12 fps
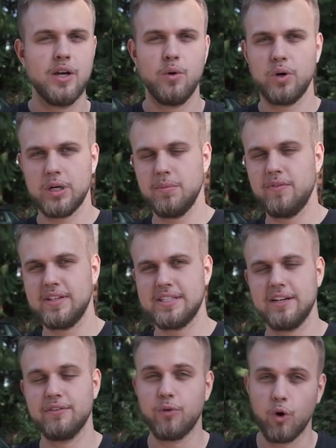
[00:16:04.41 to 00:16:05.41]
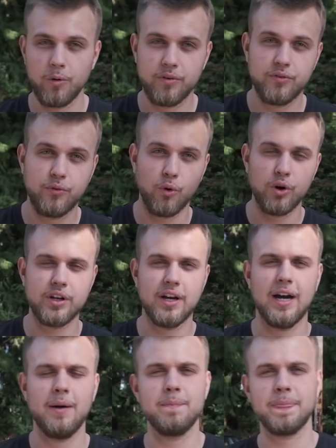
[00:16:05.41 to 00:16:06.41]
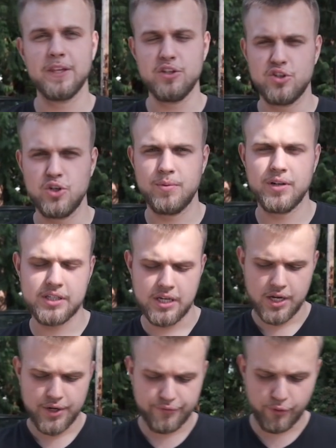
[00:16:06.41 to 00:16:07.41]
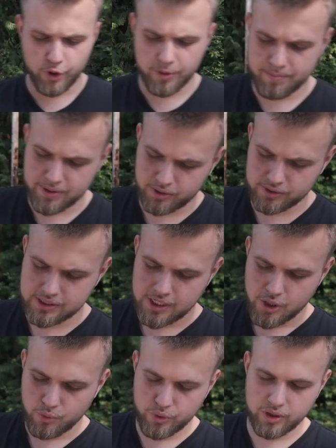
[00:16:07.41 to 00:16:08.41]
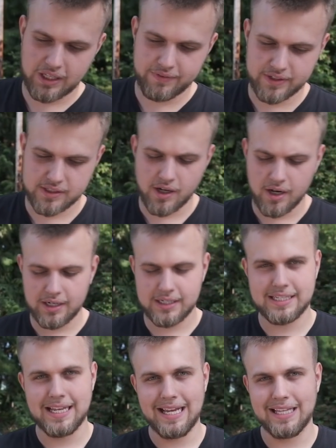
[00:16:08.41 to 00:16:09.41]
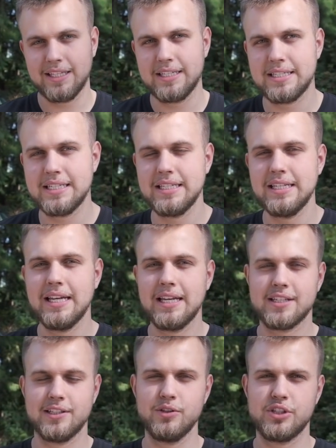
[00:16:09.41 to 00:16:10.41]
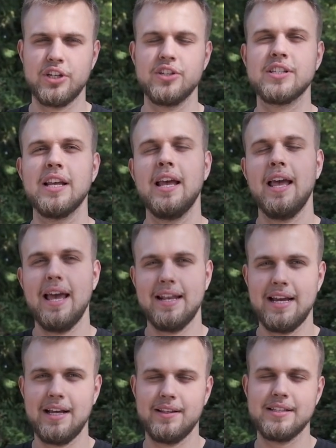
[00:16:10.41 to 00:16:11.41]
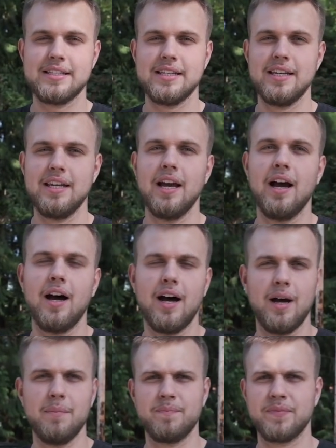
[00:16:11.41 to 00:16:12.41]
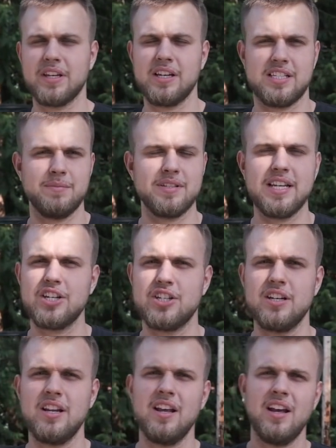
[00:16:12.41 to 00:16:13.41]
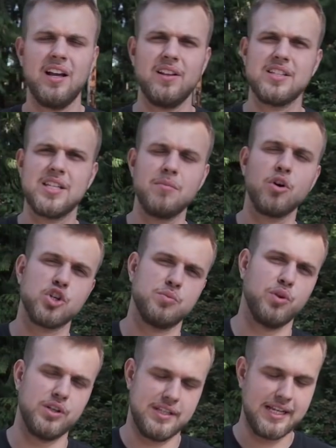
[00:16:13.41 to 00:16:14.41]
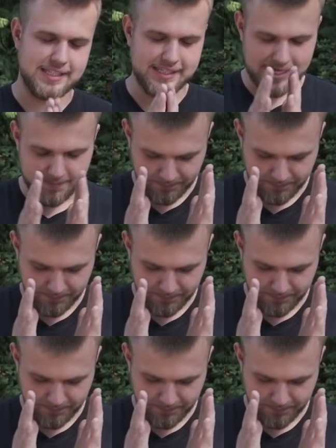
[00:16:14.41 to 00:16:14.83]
We're gonna be visiting four YouTubers, Foreign Builds, Real Life Exotics, LND Solutions, and LNC Customization, LNC Motorsports, that's his name.